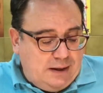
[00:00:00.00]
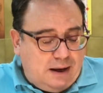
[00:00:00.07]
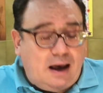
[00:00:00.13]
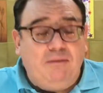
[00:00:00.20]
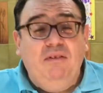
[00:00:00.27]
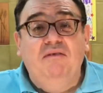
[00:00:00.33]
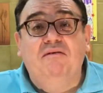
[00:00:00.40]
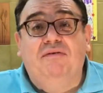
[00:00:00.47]

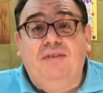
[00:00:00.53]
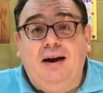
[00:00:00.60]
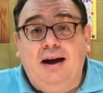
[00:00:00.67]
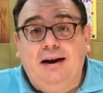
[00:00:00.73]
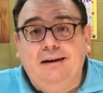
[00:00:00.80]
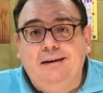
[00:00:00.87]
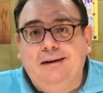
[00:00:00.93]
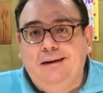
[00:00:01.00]
having
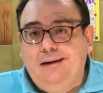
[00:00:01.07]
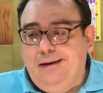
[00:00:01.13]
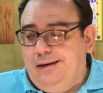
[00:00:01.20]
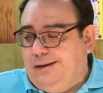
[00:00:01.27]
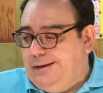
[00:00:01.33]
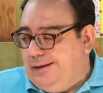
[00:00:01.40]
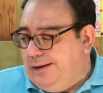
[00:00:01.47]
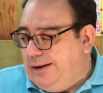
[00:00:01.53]
fun,
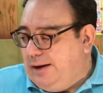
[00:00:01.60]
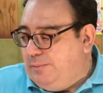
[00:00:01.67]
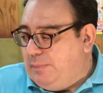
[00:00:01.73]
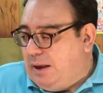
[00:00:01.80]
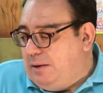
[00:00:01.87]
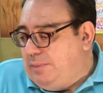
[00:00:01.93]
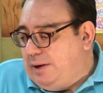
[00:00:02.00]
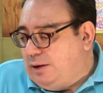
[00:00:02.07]

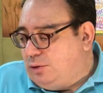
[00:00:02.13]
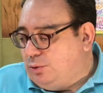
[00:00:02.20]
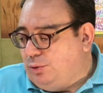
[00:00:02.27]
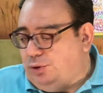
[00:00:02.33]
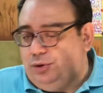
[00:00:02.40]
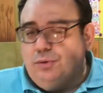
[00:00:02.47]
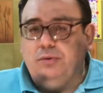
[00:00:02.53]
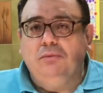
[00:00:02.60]
maybe to
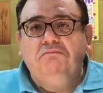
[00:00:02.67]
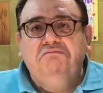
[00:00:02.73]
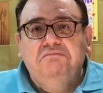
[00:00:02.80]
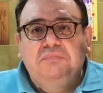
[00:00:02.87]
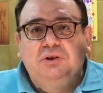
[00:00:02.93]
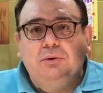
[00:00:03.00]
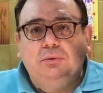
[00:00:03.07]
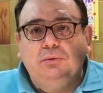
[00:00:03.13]

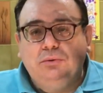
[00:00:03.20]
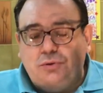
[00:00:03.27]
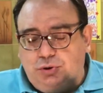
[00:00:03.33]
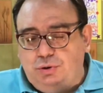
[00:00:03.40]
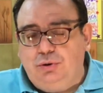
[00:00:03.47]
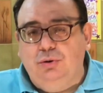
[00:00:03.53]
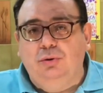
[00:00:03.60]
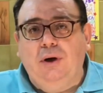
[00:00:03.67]

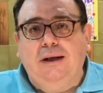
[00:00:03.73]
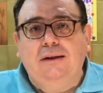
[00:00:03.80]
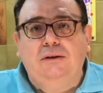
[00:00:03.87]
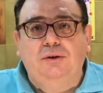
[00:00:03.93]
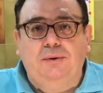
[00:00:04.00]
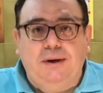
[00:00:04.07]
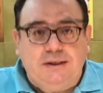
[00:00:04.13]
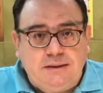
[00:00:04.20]
do
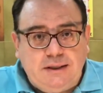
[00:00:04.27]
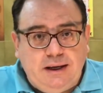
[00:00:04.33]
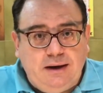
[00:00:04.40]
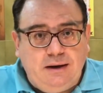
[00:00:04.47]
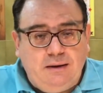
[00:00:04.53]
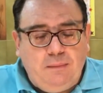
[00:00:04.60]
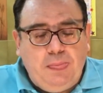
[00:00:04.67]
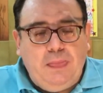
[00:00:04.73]

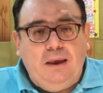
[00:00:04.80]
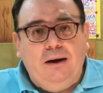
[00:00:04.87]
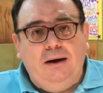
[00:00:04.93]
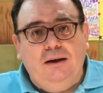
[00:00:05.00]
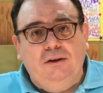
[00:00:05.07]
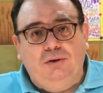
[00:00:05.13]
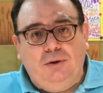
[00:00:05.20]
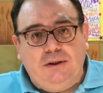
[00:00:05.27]
interesting
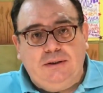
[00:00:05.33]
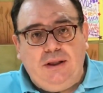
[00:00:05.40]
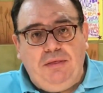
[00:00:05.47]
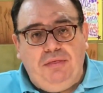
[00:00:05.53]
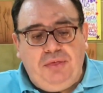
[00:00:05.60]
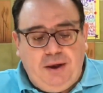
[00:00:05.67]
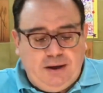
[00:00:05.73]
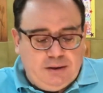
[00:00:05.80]

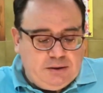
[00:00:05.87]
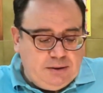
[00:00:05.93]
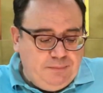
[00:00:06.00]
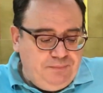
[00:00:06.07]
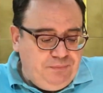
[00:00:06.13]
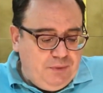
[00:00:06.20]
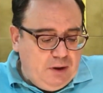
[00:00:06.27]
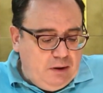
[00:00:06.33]
things.
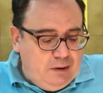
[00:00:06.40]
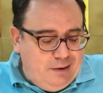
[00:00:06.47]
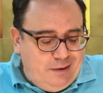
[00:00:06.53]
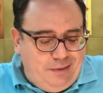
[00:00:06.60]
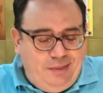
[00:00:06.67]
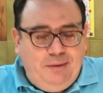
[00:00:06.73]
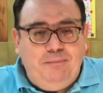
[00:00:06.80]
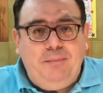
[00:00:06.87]

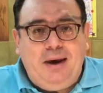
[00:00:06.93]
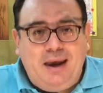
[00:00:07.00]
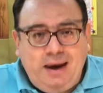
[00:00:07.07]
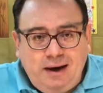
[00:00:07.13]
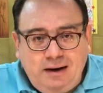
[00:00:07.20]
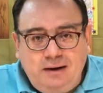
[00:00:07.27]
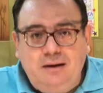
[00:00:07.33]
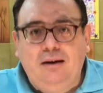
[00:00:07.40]
The
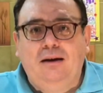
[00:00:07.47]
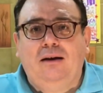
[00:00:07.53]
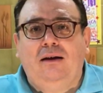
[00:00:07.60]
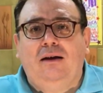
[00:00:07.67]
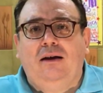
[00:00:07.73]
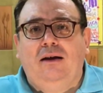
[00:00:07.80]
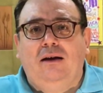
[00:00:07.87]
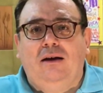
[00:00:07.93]
main
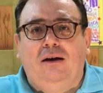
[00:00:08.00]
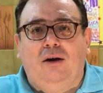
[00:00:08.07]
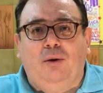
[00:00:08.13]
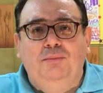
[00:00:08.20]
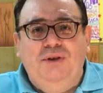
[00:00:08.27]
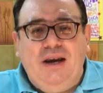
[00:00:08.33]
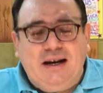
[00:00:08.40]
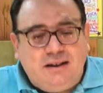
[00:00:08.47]

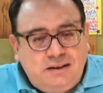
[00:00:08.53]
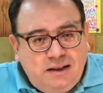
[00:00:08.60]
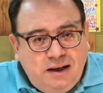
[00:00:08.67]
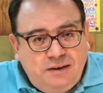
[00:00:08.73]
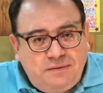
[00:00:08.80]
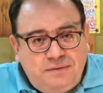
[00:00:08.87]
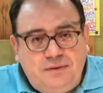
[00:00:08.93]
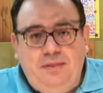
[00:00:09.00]

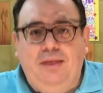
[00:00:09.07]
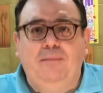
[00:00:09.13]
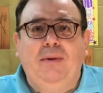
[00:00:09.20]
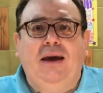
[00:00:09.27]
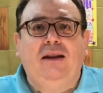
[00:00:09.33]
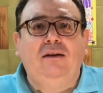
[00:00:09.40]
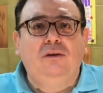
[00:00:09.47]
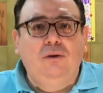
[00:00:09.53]
objective, the
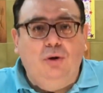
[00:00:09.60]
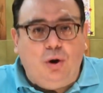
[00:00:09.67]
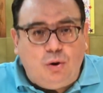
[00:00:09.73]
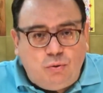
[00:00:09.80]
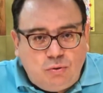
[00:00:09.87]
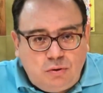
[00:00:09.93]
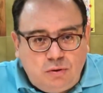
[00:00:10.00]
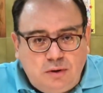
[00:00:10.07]
main
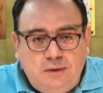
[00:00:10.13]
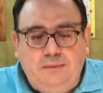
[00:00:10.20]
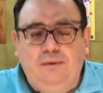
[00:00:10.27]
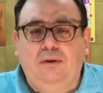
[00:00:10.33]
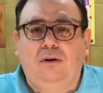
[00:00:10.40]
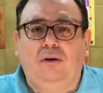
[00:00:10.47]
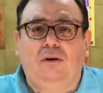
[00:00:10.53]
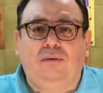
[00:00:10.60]
goal,
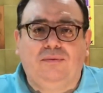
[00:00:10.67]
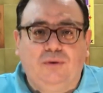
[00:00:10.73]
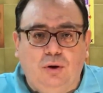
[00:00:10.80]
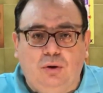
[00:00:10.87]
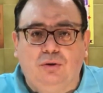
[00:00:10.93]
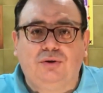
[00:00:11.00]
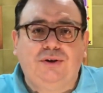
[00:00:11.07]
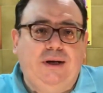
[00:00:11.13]
of
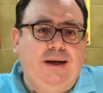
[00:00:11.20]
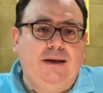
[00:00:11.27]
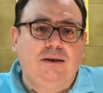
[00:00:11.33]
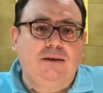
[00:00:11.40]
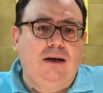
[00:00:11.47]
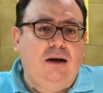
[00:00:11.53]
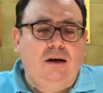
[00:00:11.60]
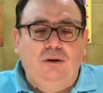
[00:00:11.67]
course,
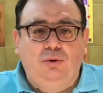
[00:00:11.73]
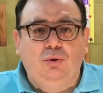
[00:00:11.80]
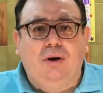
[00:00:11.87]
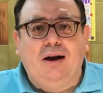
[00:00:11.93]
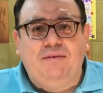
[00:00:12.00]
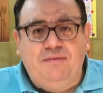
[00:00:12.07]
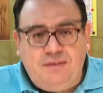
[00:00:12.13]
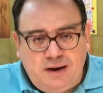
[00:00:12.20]
is to
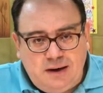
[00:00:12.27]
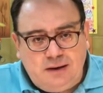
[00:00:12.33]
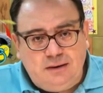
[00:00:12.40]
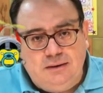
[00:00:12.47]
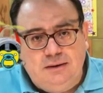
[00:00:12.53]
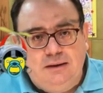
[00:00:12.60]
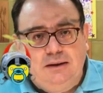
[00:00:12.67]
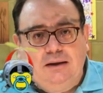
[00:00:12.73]
have fun,
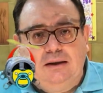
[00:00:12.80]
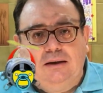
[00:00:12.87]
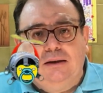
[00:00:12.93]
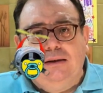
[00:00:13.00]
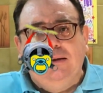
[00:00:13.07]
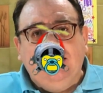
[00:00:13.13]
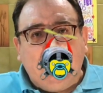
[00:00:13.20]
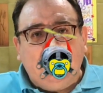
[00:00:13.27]

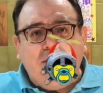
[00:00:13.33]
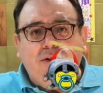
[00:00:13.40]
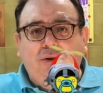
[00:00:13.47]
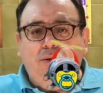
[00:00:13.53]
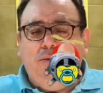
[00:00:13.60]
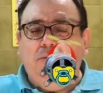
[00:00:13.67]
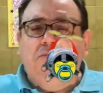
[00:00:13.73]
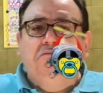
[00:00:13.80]

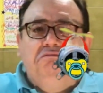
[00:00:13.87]
just to